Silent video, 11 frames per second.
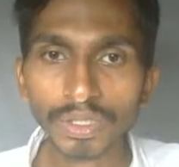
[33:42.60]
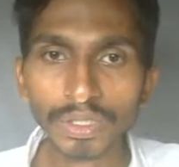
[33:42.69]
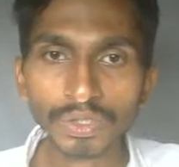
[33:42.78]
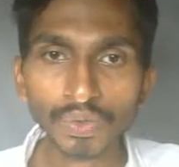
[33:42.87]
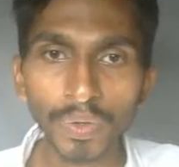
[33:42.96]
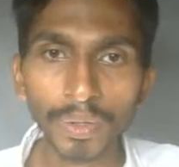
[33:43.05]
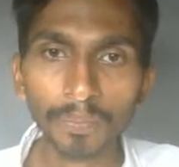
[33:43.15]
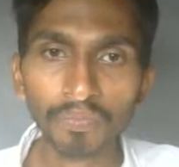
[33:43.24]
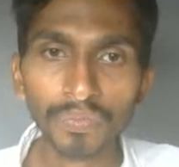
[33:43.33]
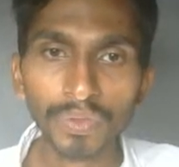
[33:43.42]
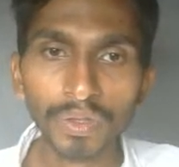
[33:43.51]
this way,
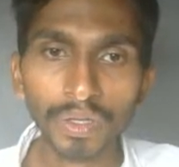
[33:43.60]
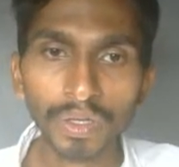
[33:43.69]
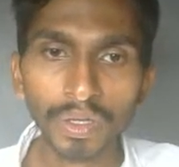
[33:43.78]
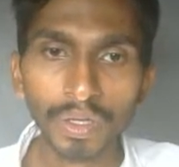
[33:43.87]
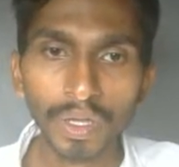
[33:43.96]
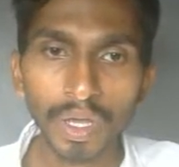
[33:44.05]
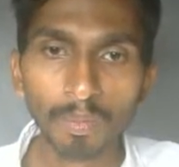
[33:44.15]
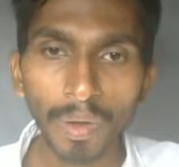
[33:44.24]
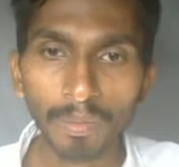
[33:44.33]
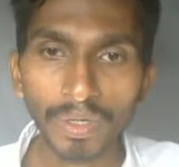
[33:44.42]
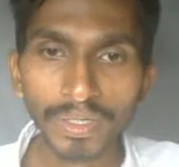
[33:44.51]

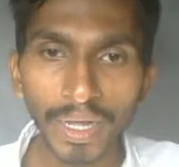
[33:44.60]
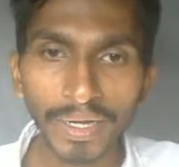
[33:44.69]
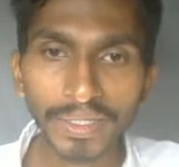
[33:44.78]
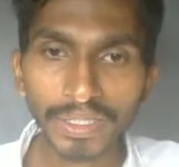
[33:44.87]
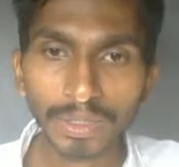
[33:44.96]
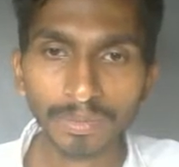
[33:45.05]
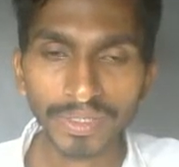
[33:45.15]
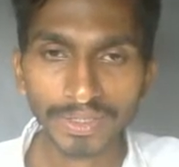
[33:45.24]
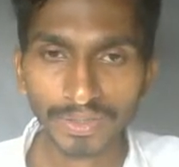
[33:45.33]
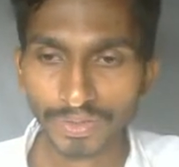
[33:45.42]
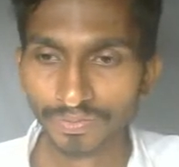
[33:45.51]
public ID
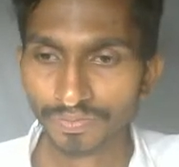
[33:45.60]
images.